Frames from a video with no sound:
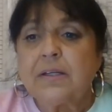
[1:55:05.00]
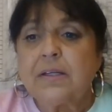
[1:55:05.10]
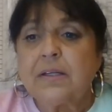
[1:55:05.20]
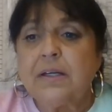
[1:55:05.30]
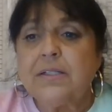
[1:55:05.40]

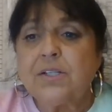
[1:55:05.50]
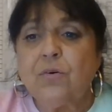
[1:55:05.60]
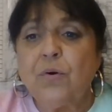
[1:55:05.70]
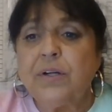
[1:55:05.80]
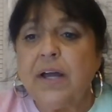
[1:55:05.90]
Because
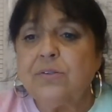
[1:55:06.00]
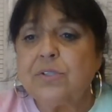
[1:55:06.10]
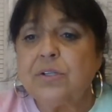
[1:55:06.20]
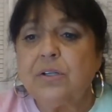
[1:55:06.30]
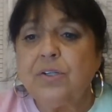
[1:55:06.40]
Lord
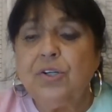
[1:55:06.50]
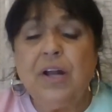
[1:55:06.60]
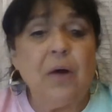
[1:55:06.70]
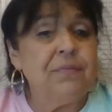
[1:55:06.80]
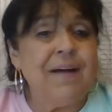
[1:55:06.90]
knows,
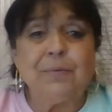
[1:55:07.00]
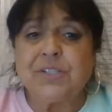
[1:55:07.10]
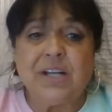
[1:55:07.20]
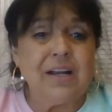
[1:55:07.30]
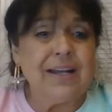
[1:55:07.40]
if I was
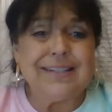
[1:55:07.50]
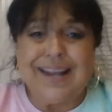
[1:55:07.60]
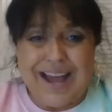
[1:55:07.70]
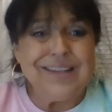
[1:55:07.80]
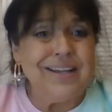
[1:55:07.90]
doing like
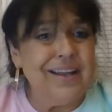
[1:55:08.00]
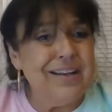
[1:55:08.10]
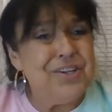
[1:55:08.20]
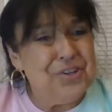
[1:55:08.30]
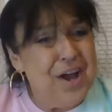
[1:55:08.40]
that, I'd
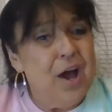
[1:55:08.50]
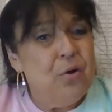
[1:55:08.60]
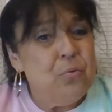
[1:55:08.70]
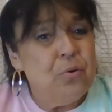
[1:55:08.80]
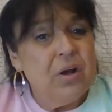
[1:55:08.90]
need,
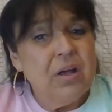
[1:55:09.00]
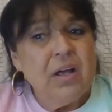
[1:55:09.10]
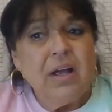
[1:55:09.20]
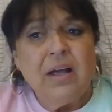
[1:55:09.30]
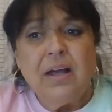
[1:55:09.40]

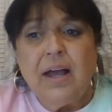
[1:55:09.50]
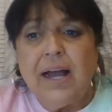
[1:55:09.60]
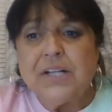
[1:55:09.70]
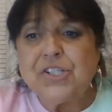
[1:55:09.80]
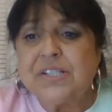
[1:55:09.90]

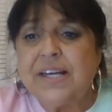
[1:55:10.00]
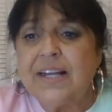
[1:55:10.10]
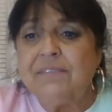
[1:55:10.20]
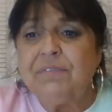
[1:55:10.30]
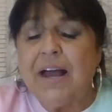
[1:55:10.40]
I just think
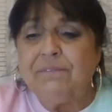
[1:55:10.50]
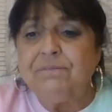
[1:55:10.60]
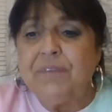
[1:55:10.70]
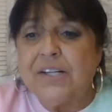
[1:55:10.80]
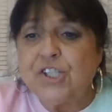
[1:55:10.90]

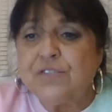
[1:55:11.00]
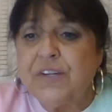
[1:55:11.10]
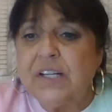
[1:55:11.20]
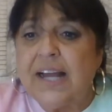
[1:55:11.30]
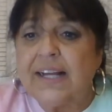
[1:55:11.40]
I just
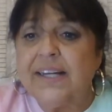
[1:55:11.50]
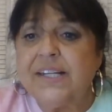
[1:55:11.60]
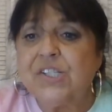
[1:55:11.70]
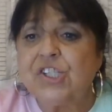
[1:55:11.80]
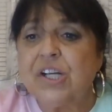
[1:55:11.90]
feel like I
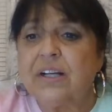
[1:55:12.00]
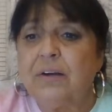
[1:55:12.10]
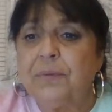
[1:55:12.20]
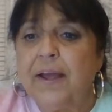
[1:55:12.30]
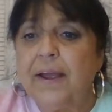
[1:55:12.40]
need to check
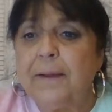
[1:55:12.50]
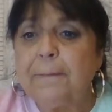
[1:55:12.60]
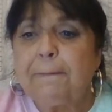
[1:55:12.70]
on that.